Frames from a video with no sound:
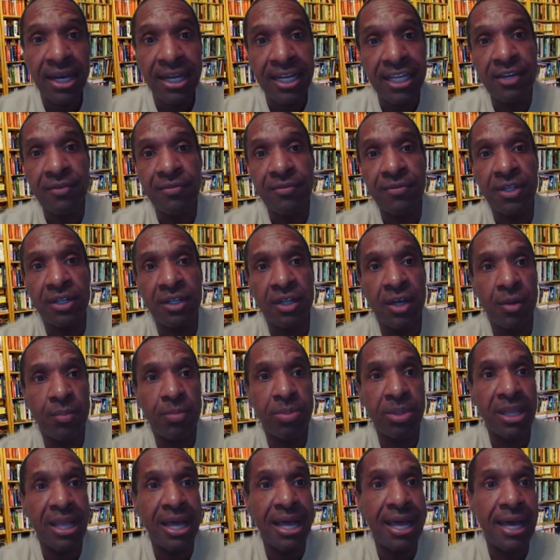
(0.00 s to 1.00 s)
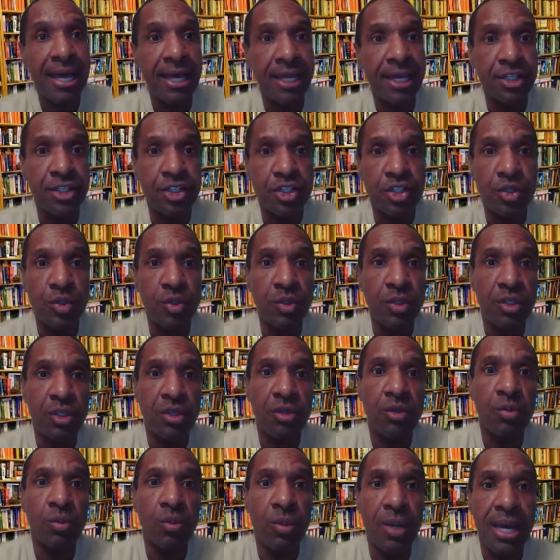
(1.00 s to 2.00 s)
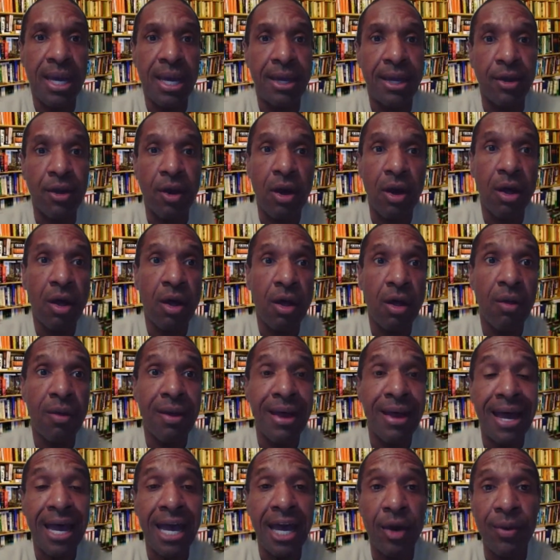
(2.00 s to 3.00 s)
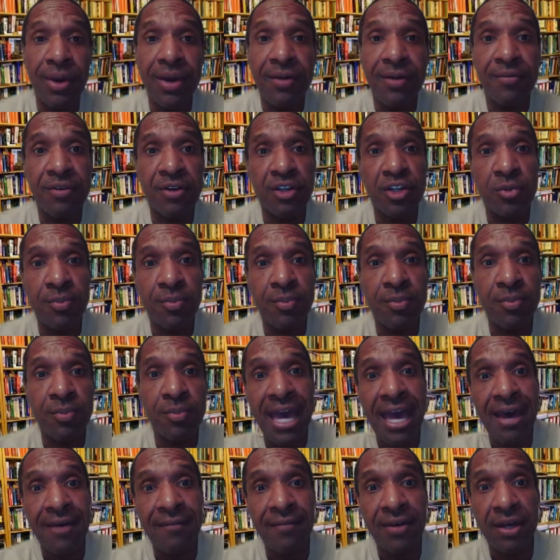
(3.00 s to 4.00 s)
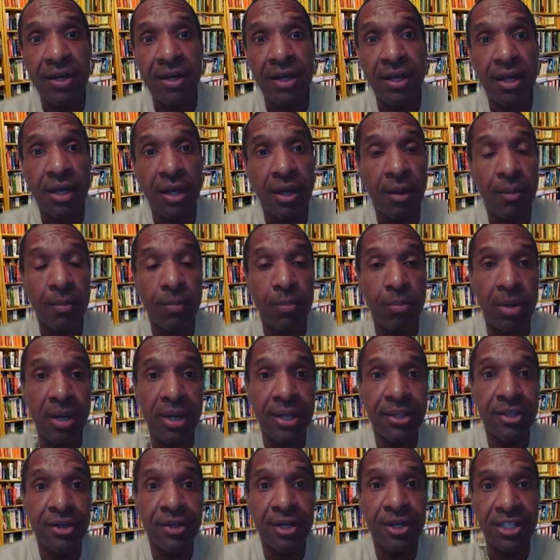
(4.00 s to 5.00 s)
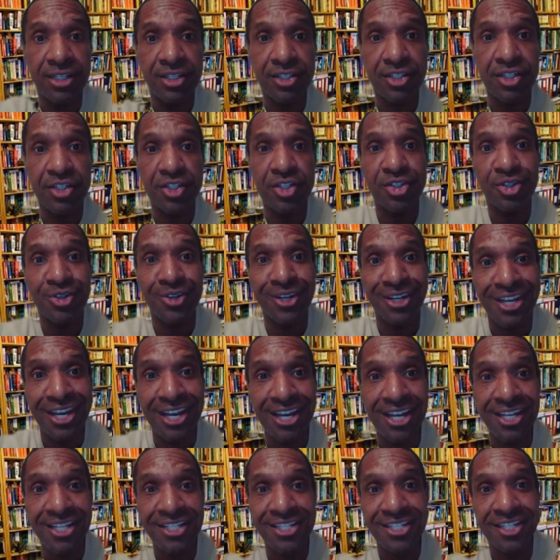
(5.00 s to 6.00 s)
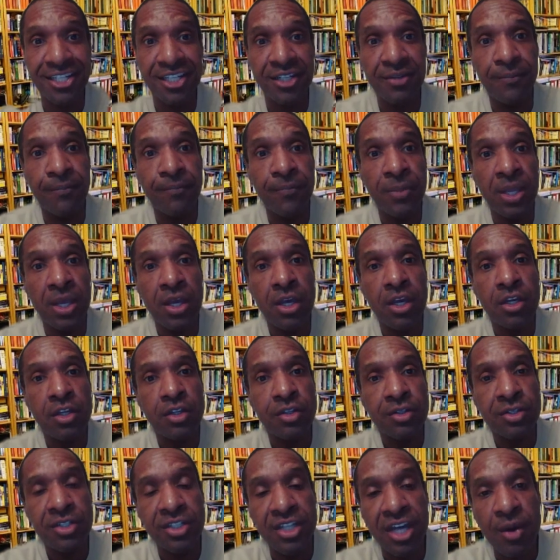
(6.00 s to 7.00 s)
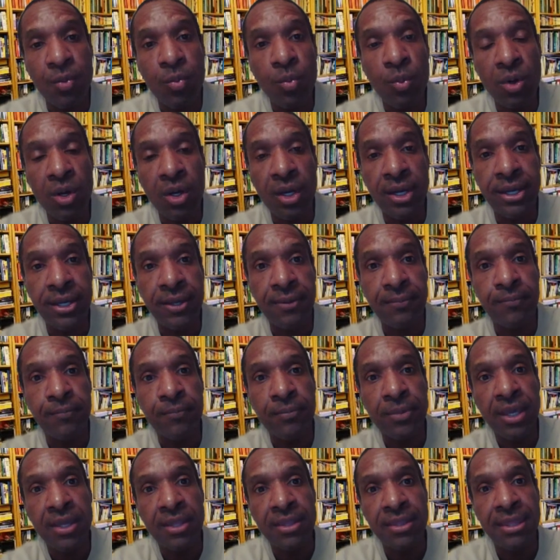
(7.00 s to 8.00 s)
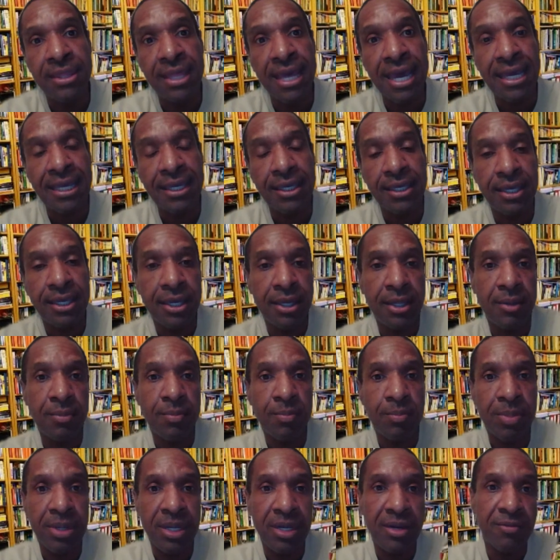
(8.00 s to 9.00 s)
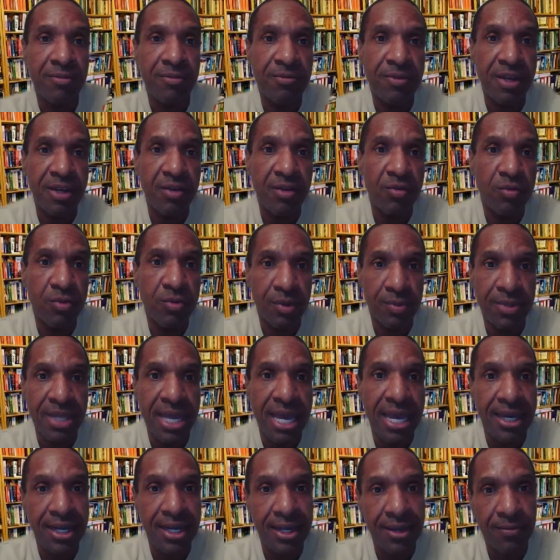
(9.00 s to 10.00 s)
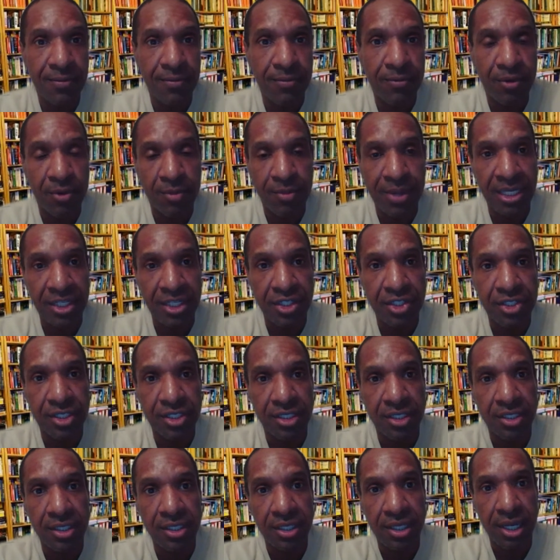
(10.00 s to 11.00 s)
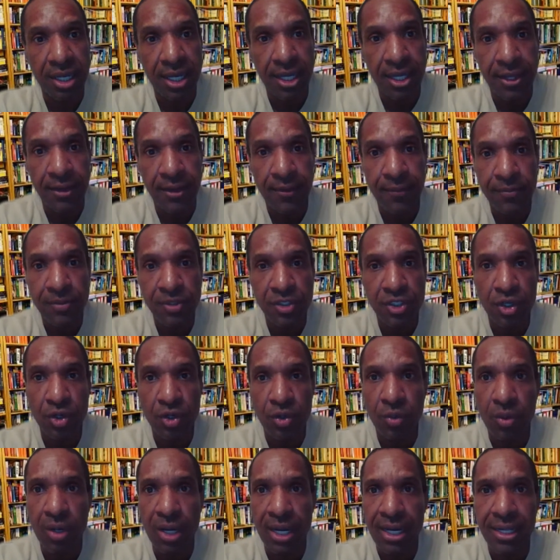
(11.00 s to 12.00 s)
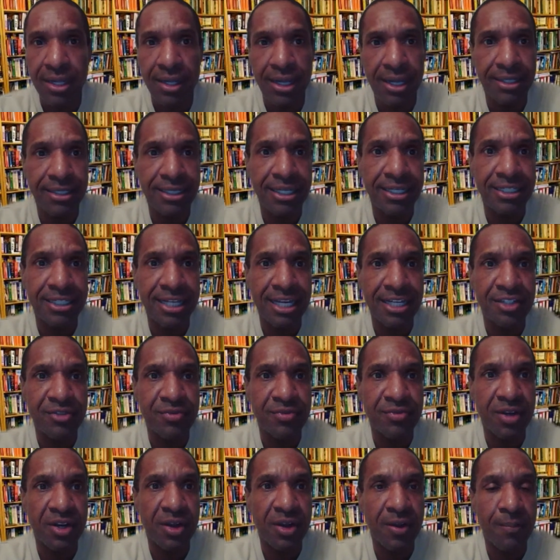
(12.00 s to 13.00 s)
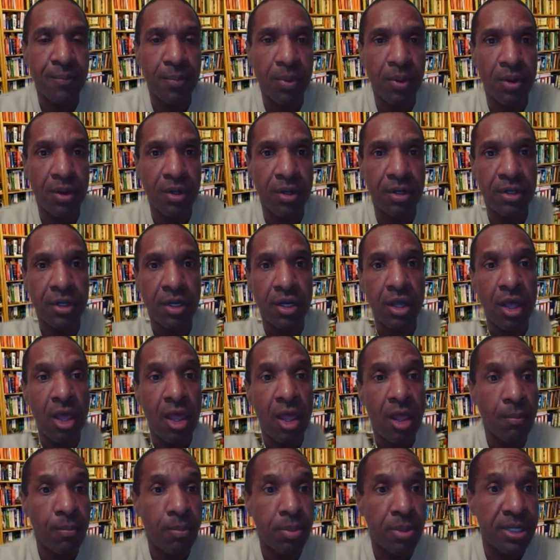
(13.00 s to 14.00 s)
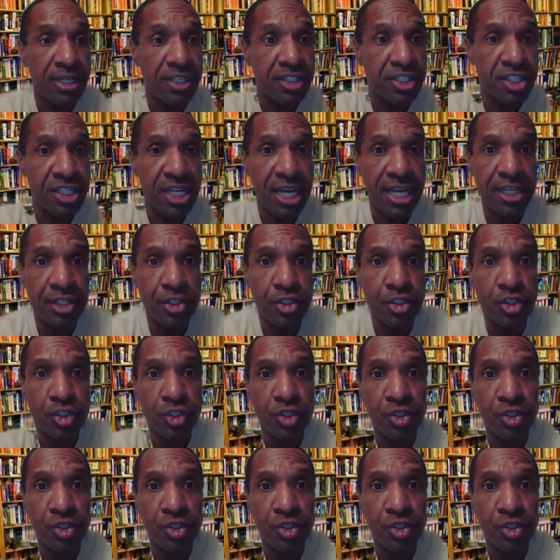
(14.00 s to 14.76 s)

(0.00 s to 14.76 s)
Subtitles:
even apply to you at all. However, you may have a brother, a sister, a cousin, someone that can benefit from that information. So I think that's very important. Appreciate